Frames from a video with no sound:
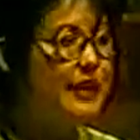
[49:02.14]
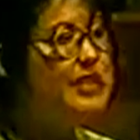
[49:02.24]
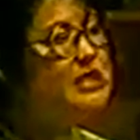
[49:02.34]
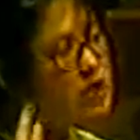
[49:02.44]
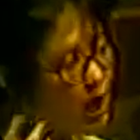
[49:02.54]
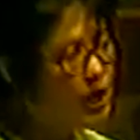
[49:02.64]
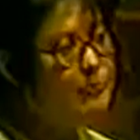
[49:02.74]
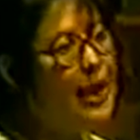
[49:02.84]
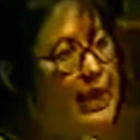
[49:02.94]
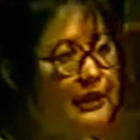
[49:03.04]
I
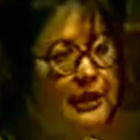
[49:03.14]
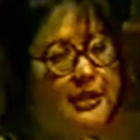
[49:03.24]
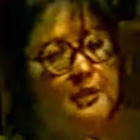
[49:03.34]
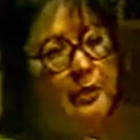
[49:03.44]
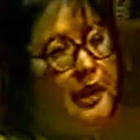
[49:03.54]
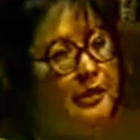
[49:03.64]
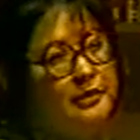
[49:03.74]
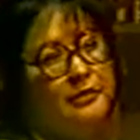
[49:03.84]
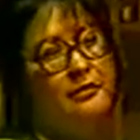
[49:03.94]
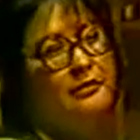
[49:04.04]
started paddling his butt.
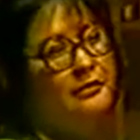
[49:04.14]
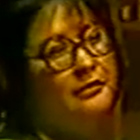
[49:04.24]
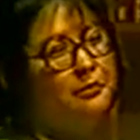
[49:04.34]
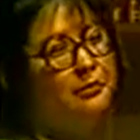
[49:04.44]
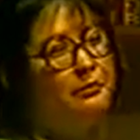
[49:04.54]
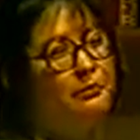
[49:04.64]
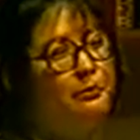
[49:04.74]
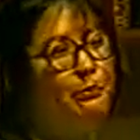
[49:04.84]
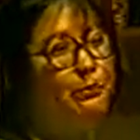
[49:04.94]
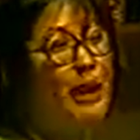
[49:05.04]

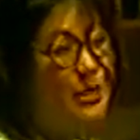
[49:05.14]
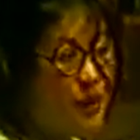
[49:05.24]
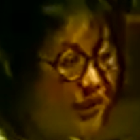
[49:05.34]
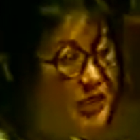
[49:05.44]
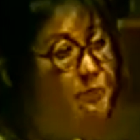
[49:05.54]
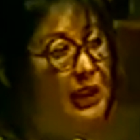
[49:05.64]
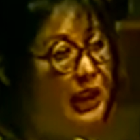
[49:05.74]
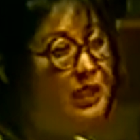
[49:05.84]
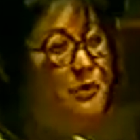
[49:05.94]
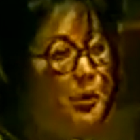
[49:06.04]
But I wound up
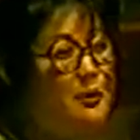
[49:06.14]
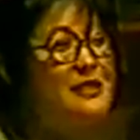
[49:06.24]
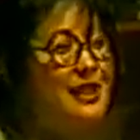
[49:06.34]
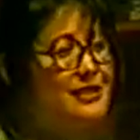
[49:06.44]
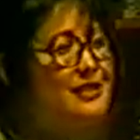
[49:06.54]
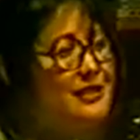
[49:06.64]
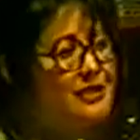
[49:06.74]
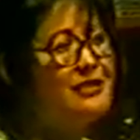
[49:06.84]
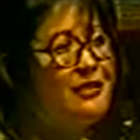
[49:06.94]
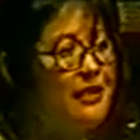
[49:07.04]
beating him almost senseless.
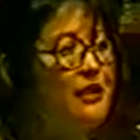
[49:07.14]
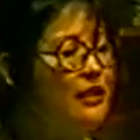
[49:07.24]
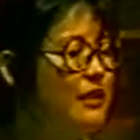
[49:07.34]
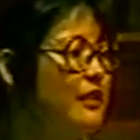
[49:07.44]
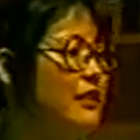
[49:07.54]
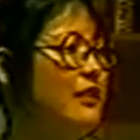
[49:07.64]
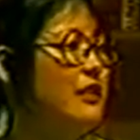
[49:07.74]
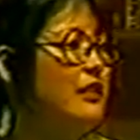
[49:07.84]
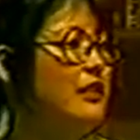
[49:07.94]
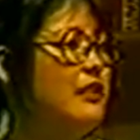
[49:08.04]

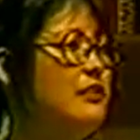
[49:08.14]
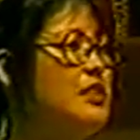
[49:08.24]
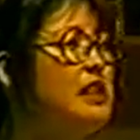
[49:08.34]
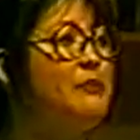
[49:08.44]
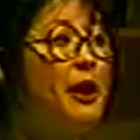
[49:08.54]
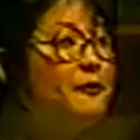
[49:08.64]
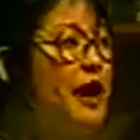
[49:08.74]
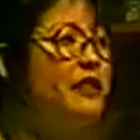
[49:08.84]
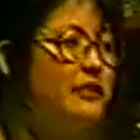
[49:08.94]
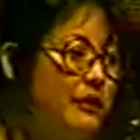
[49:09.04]
Just like my
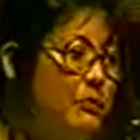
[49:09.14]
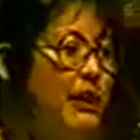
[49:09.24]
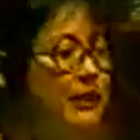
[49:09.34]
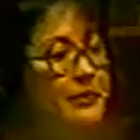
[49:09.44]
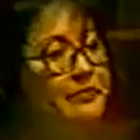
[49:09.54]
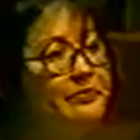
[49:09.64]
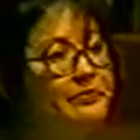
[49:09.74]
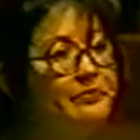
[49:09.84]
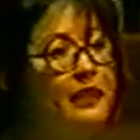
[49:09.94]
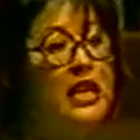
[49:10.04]
father did me,
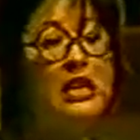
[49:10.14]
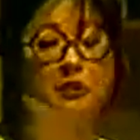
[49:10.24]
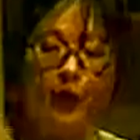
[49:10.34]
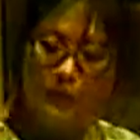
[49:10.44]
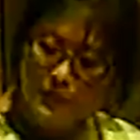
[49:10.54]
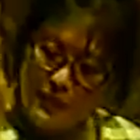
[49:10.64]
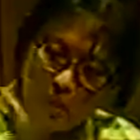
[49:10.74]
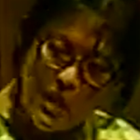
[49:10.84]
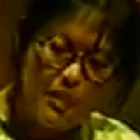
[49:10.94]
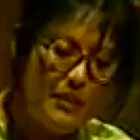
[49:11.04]
and his father
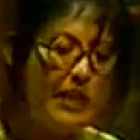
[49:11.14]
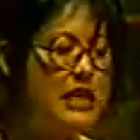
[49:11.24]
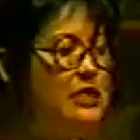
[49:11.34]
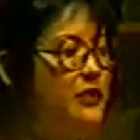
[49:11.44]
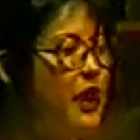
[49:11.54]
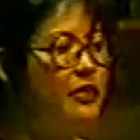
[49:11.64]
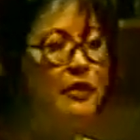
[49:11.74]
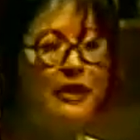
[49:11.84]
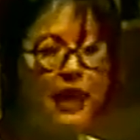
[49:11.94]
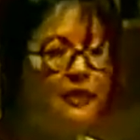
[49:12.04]
to him, and his
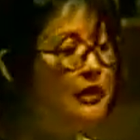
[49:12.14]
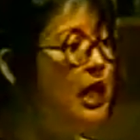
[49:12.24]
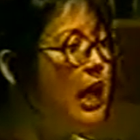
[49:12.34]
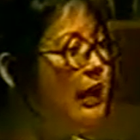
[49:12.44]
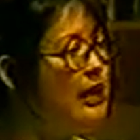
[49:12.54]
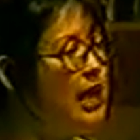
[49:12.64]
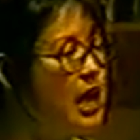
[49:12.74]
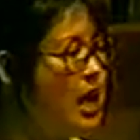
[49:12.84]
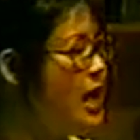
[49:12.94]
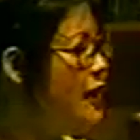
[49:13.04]
father down the
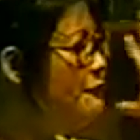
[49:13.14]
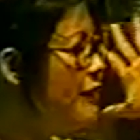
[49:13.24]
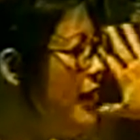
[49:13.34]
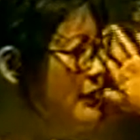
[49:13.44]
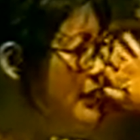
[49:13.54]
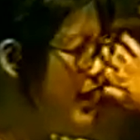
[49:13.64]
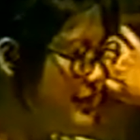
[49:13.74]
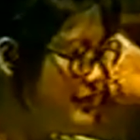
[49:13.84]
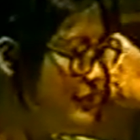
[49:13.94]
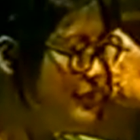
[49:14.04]
line. And finally
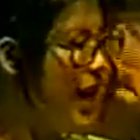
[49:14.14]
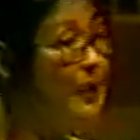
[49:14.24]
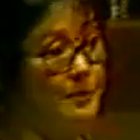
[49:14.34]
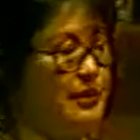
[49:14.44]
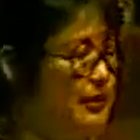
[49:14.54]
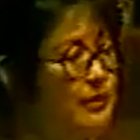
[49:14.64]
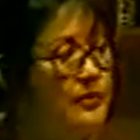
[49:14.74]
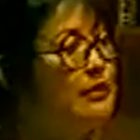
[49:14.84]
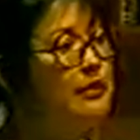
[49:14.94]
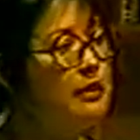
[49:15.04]
I stopped.
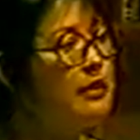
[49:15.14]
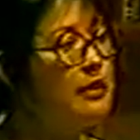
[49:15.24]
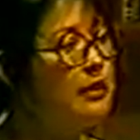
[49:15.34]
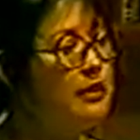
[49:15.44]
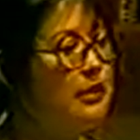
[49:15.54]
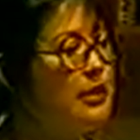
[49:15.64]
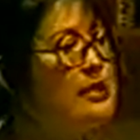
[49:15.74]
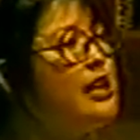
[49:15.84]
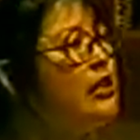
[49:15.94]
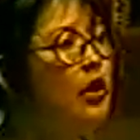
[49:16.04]

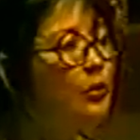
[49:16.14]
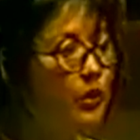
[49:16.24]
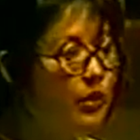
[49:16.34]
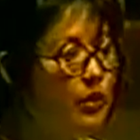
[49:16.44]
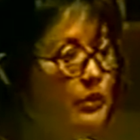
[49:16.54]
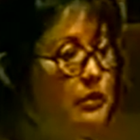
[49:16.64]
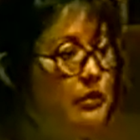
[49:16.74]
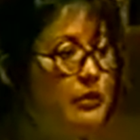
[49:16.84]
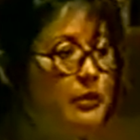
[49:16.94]
I said no more.